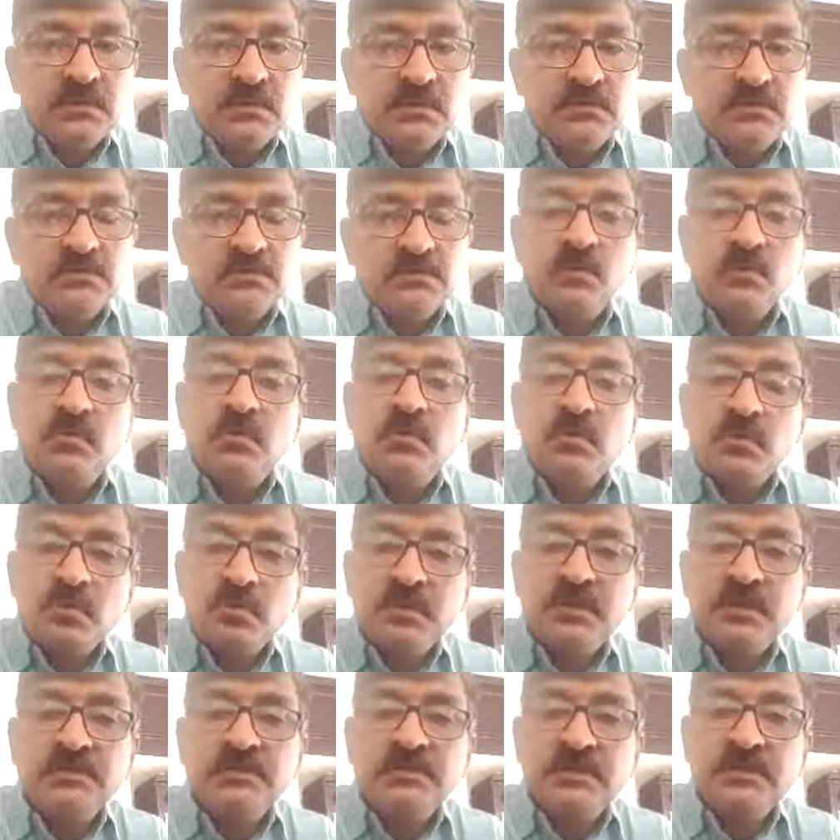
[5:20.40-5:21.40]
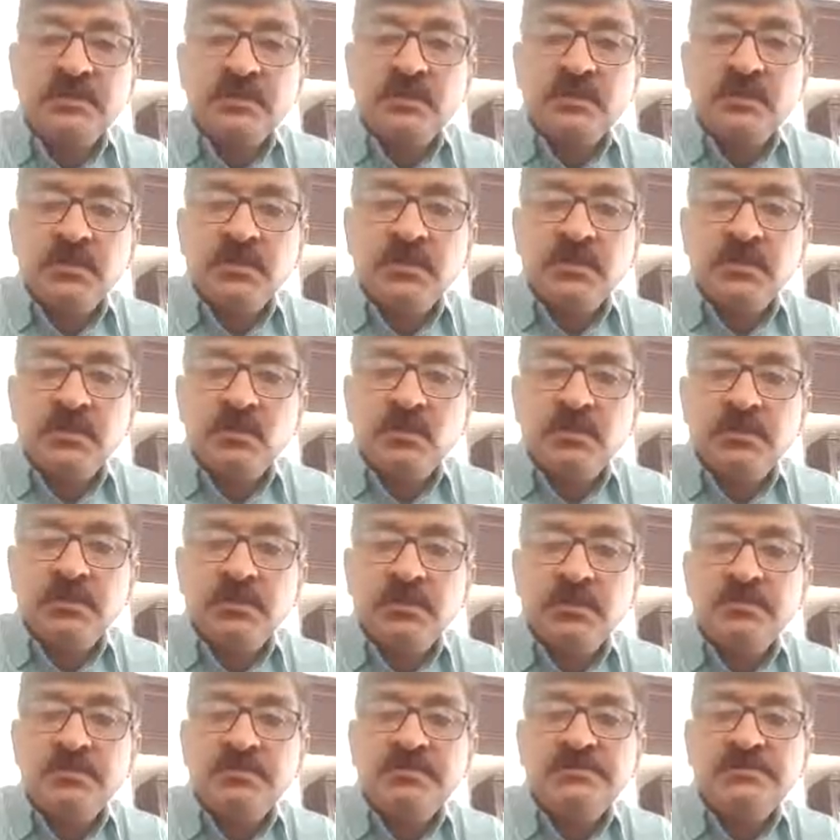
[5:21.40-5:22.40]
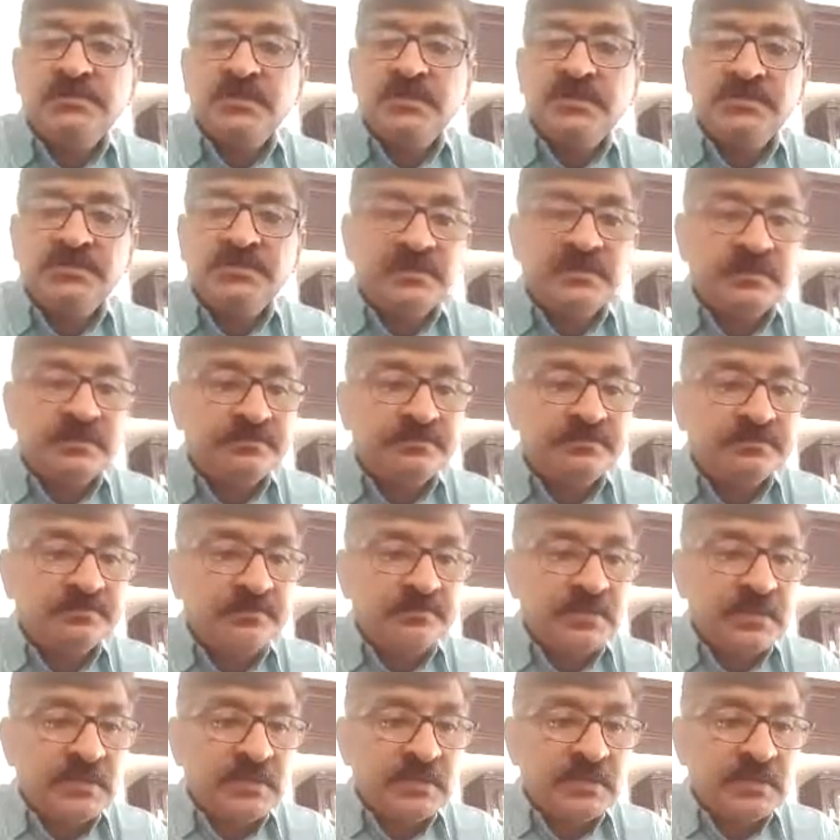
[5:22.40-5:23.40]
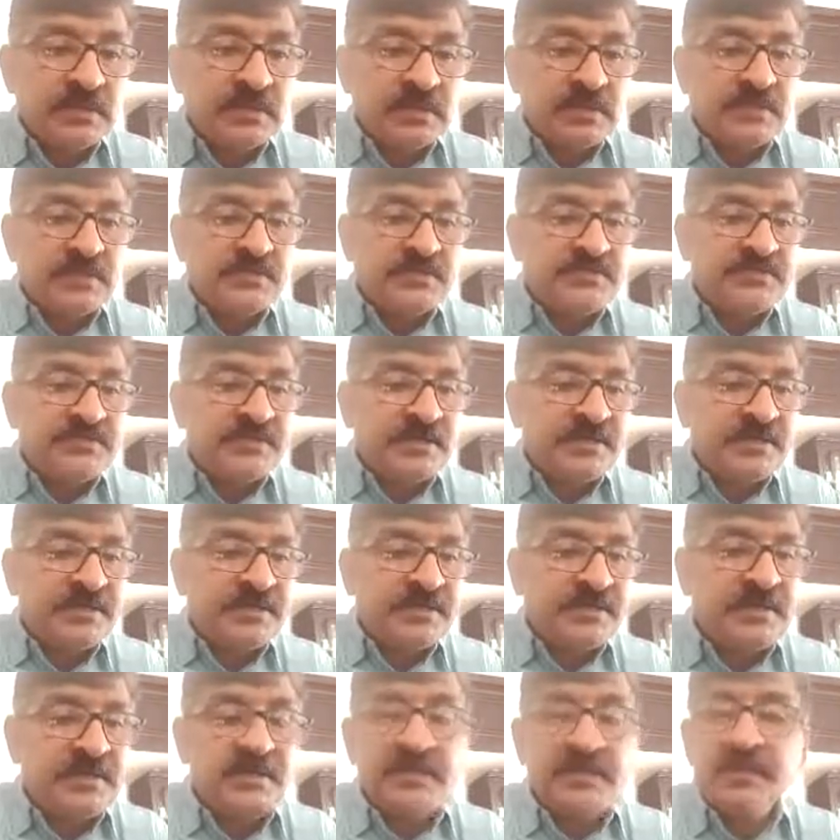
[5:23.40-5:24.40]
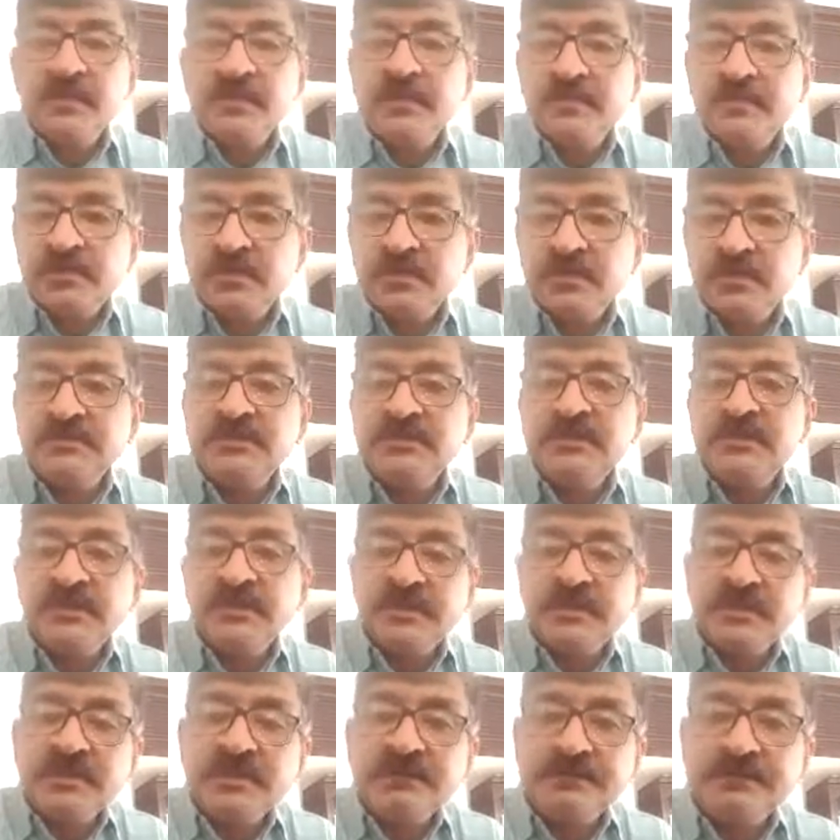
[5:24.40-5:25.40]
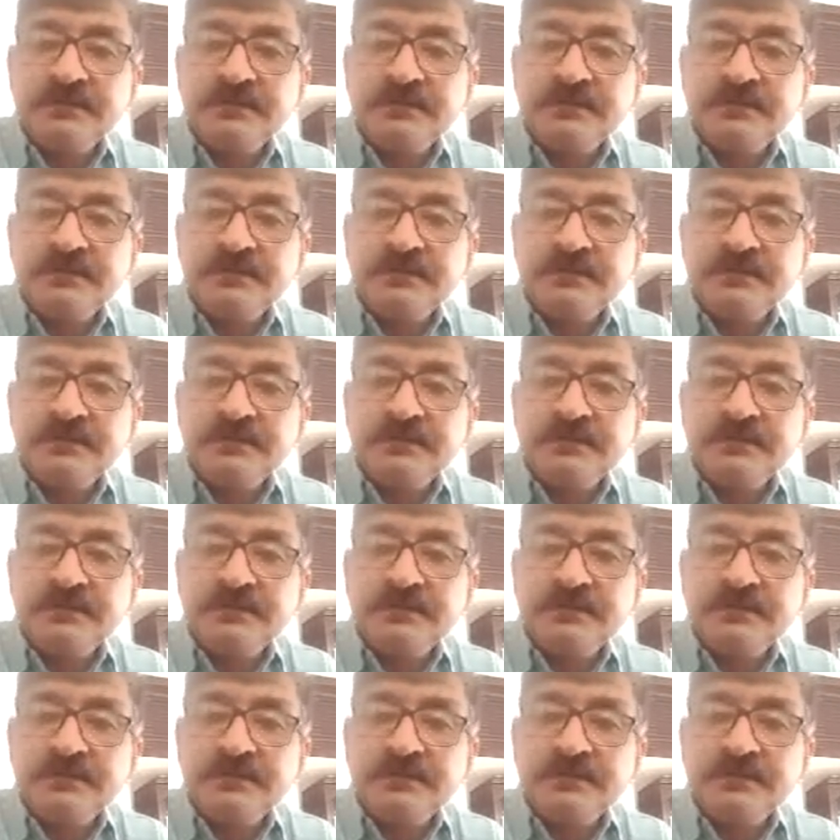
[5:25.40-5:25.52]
So only you'll see some red, shiny, and hemorrhagic area.